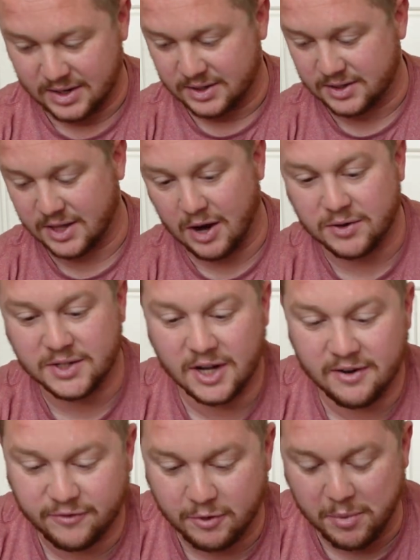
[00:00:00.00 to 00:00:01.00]
So that was
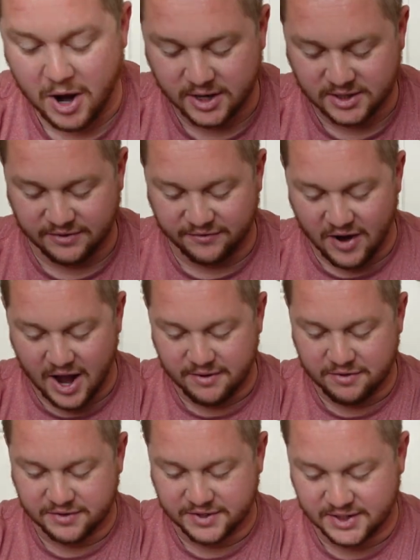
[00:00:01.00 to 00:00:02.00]
it for box
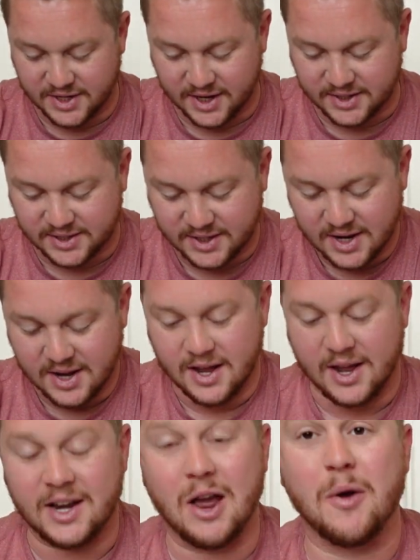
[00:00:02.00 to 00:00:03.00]
5 of
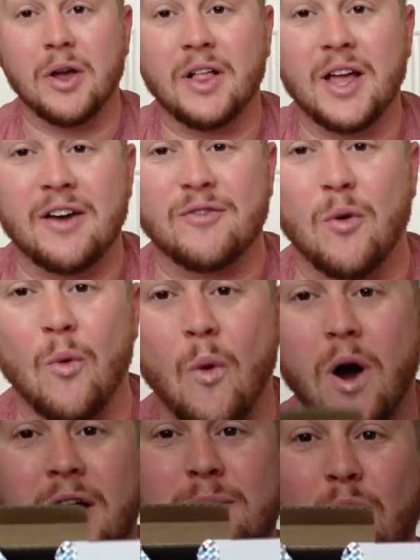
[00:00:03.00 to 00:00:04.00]
6. Now we only have
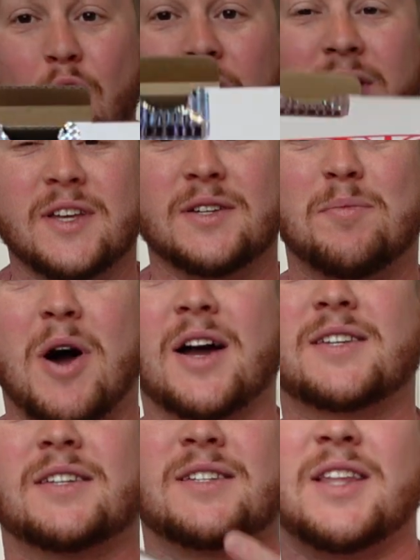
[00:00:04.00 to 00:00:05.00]
one more of these
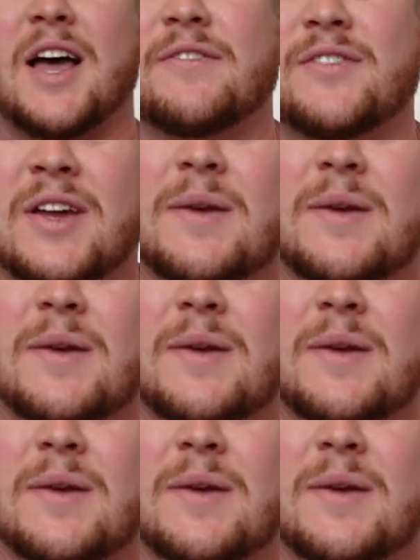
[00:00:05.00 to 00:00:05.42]
boxes left.